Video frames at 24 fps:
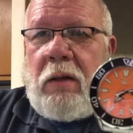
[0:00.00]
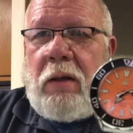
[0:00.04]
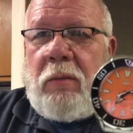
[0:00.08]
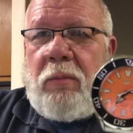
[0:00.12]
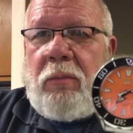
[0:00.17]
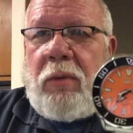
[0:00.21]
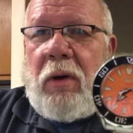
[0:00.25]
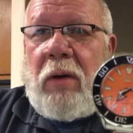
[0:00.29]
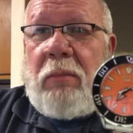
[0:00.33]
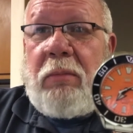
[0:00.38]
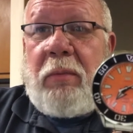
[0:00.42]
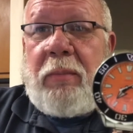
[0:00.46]

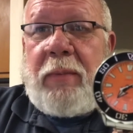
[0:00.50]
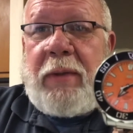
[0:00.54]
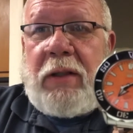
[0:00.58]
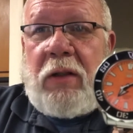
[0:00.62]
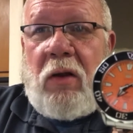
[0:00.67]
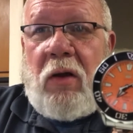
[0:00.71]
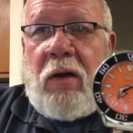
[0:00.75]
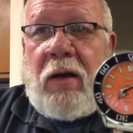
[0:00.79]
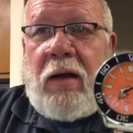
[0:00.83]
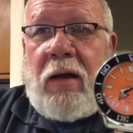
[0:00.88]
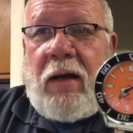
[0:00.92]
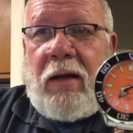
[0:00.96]
probably
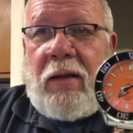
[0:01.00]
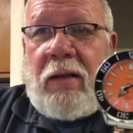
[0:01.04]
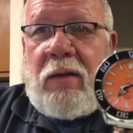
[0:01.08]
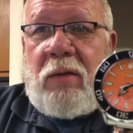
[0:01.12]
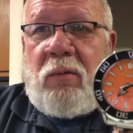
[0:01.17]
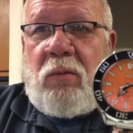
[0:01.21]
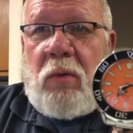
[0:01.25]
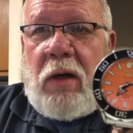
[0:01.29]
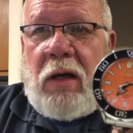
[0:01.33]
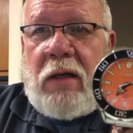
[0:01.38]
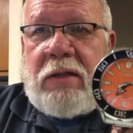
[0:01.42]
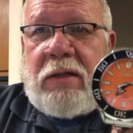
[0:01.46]
Long
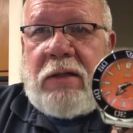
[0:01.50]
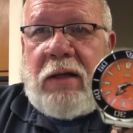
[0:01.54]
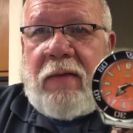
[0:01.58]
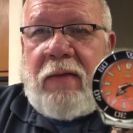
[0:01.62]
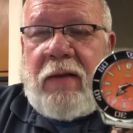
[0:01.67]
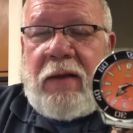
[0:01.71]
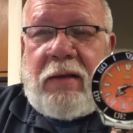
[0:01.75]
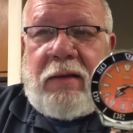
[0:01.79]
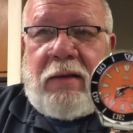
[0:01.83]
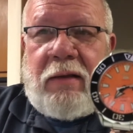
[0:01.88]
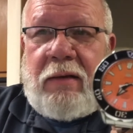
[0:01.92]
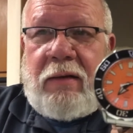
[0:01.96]
Island Watch. I
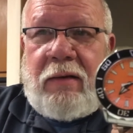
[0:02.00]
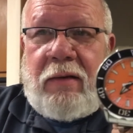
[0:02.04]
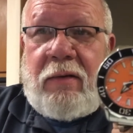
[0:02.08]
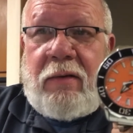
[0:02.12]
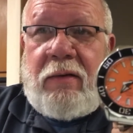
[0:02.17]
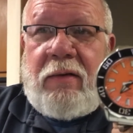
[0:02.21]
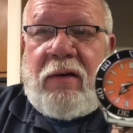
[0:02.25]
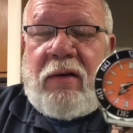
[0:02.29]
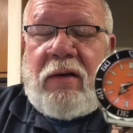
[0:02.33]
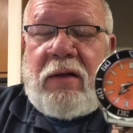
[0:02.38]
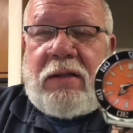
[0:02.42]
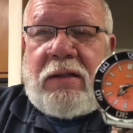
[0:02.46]
think they're
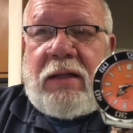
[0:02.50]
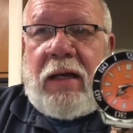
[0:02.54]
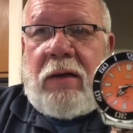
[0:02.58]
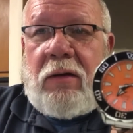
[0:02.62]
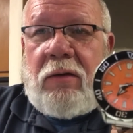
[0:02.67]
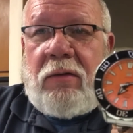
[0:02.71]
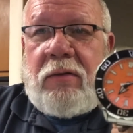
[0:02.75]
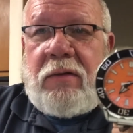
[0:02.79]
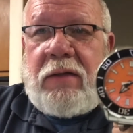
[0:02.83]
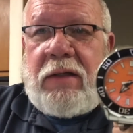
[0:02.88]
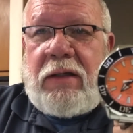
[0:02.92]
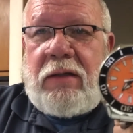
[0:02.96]
a
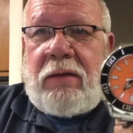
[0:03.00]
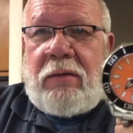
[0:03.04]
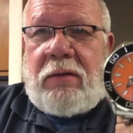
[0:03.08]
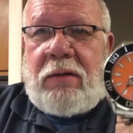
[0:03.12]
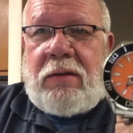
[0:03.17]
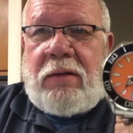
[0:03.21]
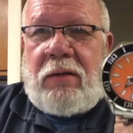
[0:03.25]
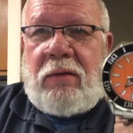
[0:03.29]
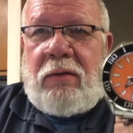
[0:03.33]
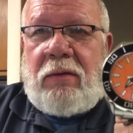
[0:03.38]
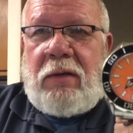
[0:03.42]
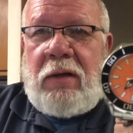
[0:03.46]
Seiko dealer.
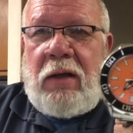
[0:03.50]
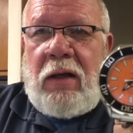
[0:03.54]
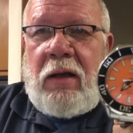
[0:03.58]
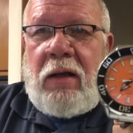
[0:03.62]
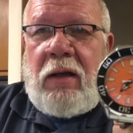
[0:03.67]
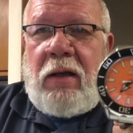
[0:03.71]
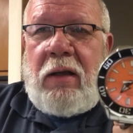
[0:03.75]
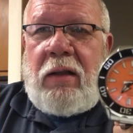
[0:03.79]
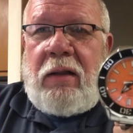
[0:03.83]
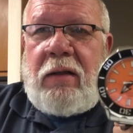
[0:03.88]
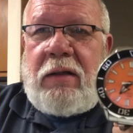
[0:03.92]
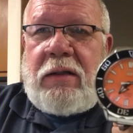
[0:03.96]
So
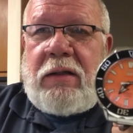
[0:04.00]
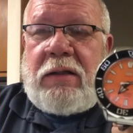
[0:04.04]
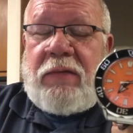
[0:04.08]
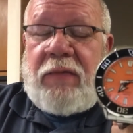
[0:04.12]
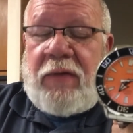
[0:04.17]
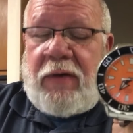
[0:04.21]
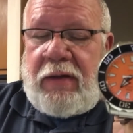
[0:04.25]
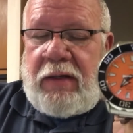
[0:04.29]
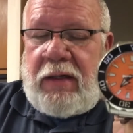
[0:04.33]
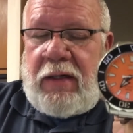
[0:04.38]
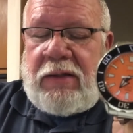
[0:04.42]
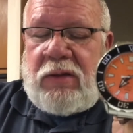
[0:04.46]
these are
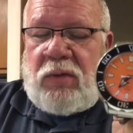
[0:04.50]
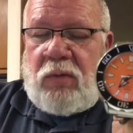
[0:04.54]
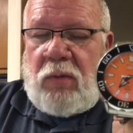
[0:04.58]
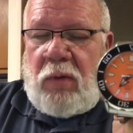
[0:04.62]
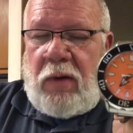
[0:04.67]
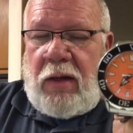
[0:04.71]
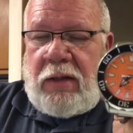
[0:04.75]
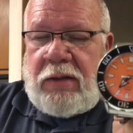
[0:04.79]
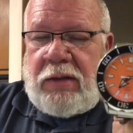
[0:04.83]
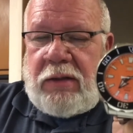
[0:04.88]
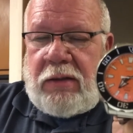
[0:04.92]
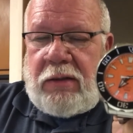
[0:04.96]
very nice
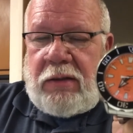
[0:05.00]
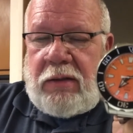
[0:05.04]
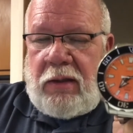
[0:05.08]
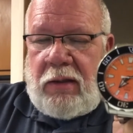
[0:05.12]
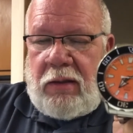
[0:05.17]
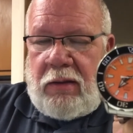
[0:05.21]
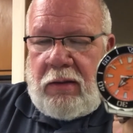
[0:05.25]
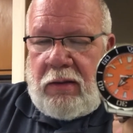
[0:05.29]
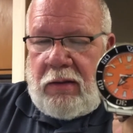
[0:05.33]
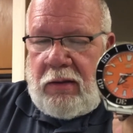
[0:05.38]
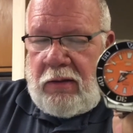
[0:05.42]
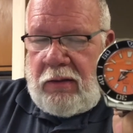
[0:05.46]
watches.
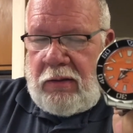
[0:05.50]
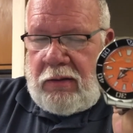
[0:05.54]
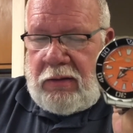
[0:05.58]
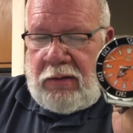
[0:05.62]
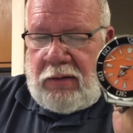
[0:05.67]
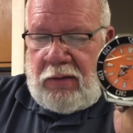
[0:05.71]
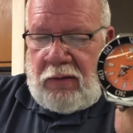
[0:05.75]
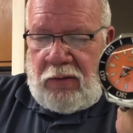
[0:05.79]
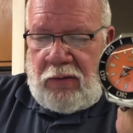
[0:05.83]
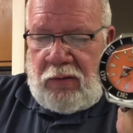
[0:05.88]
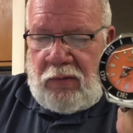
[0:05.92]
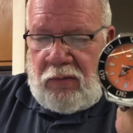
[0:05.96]

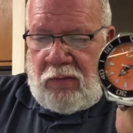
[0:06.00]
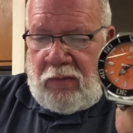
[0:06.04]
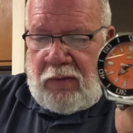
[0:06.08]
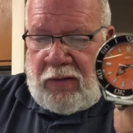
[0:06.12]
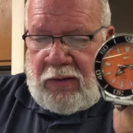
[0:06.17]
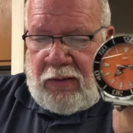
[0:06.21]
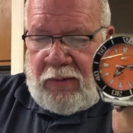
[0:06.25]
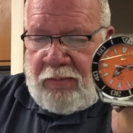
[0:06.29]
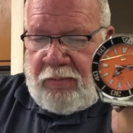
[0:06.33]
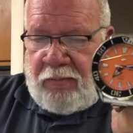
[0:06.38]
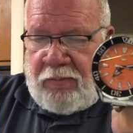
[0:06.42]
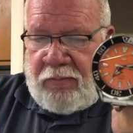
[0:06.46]

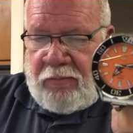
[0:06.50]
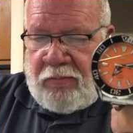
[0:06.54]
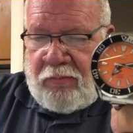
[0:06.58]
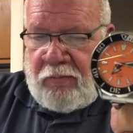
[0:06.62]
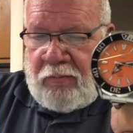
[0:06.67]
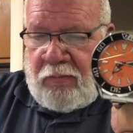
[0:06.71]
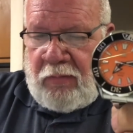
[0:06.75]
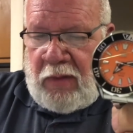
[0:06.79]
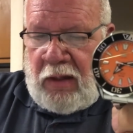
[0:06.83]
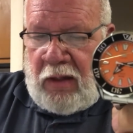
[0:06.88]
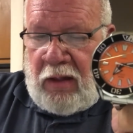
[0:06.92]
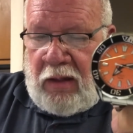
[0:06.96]
So
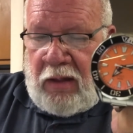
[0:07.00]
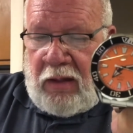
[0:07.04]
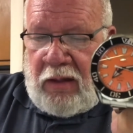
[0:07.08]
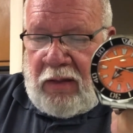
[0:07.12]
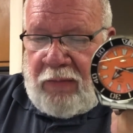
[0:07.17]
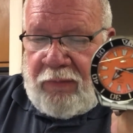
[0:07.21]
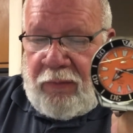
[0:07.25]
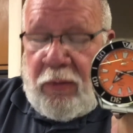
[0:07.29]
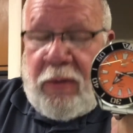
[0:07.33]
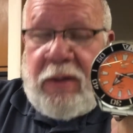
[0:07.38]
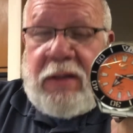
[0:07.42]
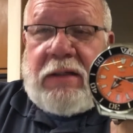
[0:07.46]

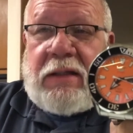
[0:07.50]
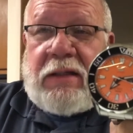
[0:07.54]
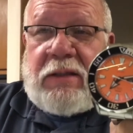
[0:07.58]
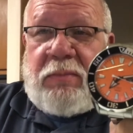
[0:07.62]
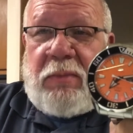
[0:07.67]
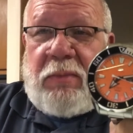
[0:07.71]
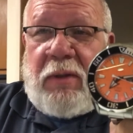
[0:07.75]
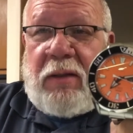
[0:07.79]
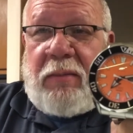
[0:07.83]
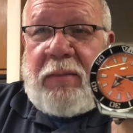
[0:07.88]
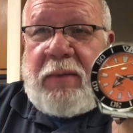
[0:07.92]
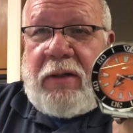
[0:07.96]
46
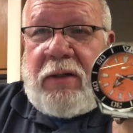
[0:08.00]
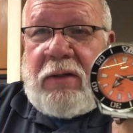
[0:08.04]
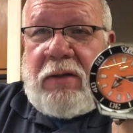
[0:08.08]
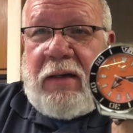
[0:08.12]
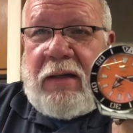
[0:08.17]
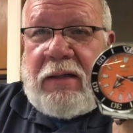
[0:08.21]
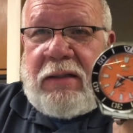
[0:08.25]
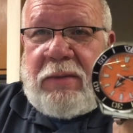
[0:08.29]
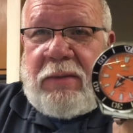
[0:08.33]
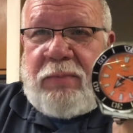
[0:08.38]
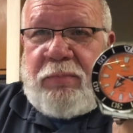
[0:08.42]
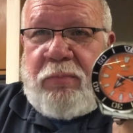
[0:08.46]
millimeter,
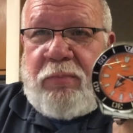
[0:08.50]
that's